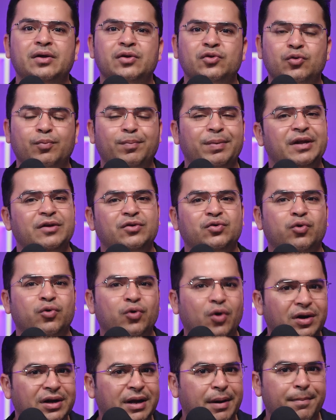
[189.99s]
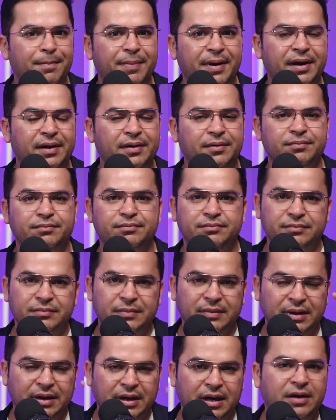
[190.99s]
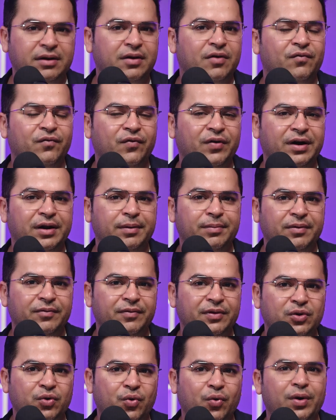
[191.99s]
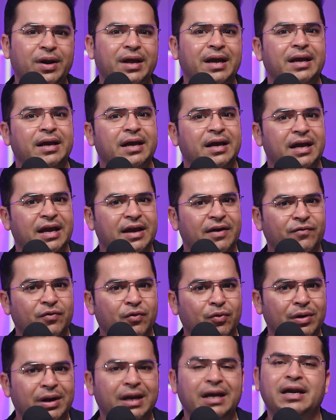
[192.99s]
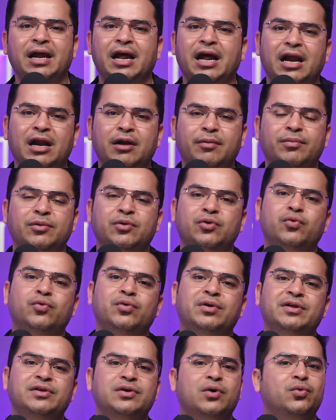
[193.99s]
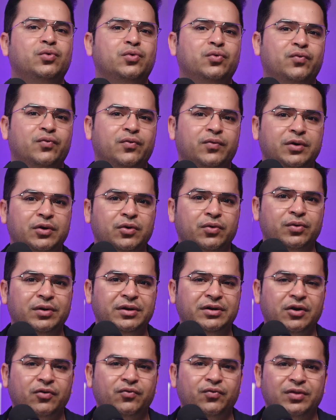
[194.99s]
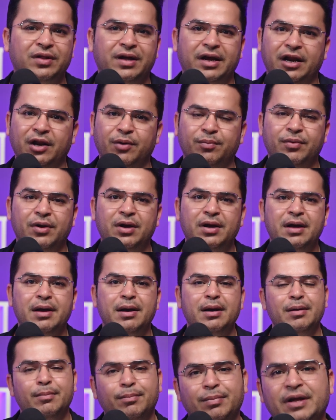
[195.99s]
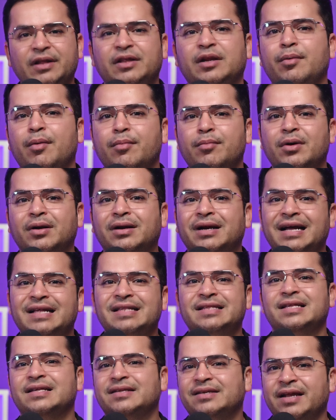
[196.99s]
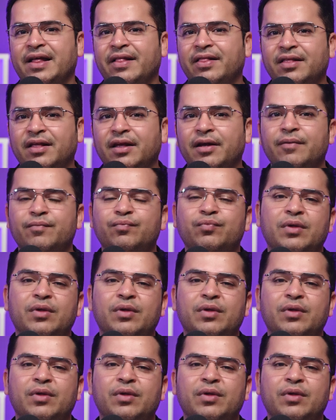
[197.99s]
So please do not compare. Get comfortable with coding. If you need help, you reach out for the help. Please remember consistency.